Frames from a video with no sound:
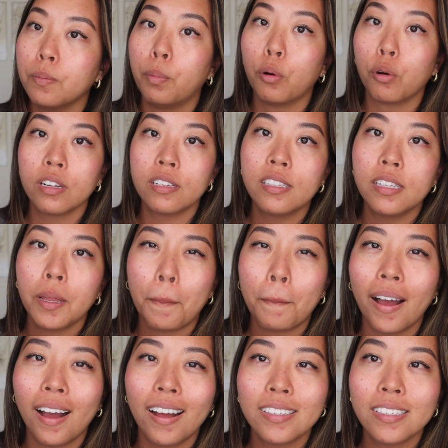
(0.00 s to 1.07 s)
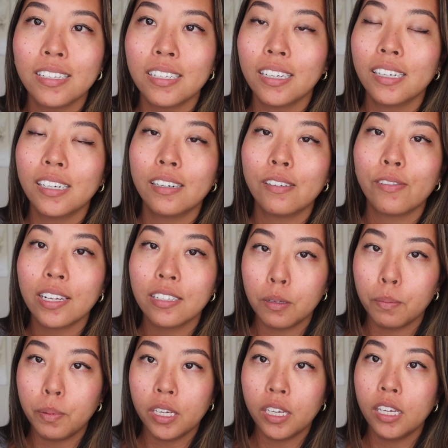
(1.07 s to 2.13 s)
boursin pasta
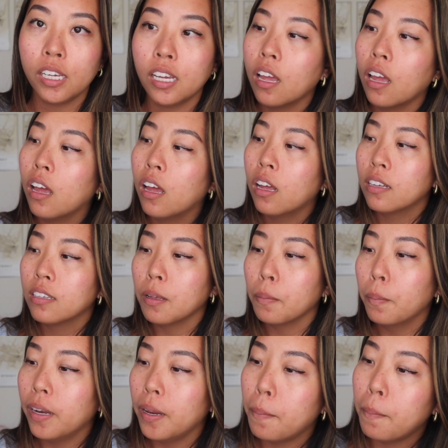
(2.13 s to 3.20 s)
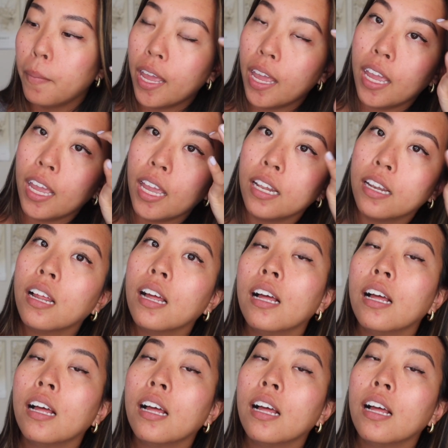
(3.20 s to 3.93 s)
recipe. Somebody made